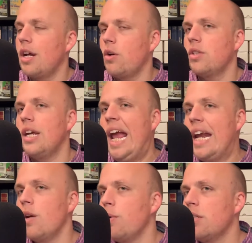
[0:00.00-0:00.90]
I don't see
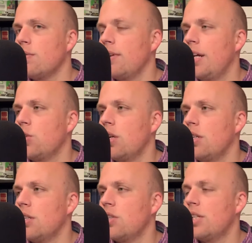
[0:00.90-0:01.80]
any reason for that
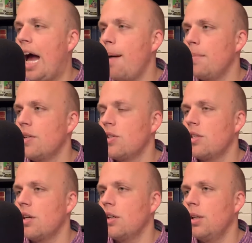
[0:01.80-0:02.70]
trend to stop
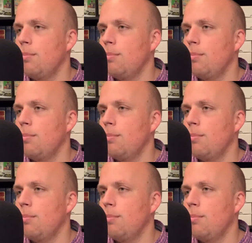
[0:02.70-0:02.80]
necessarily.